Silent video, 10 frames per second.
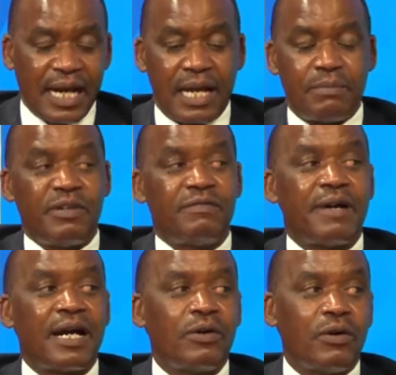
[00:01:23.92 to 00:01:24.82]
can be
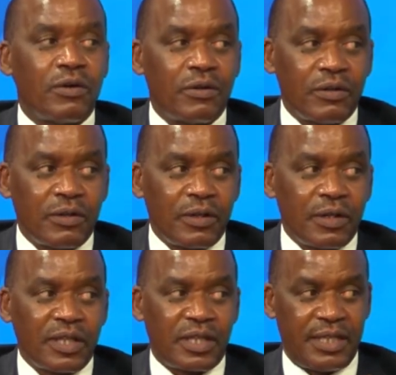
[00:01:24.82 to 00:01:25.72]
fungal,
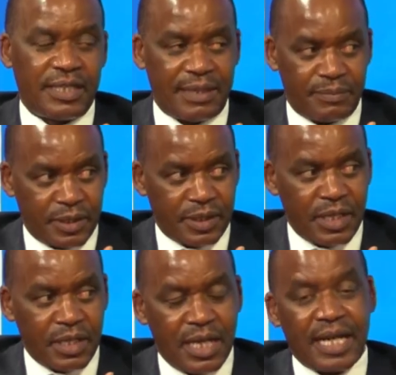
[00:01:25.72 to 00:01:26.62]
mm-hmm. three times.
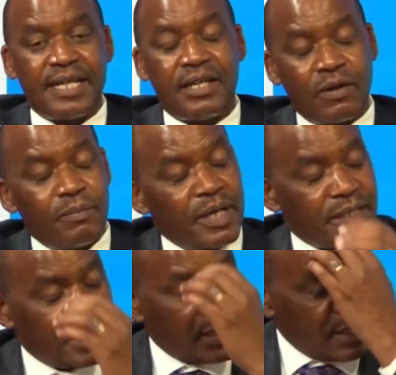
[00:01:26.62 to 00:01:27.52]
Lakini
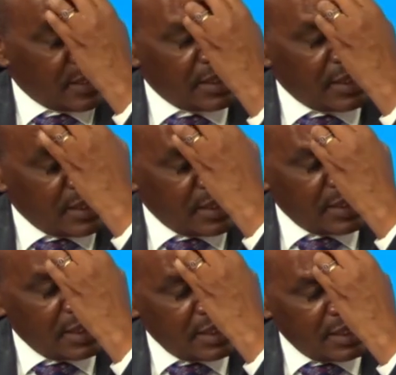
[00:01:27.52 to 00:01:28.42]
commonest
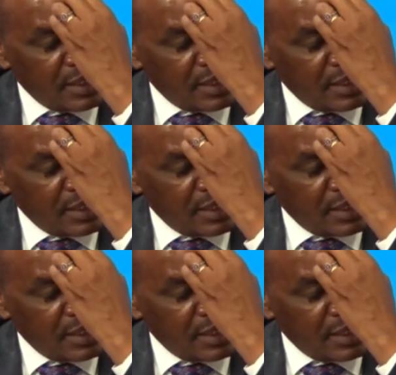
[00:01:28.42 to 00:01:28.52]
ni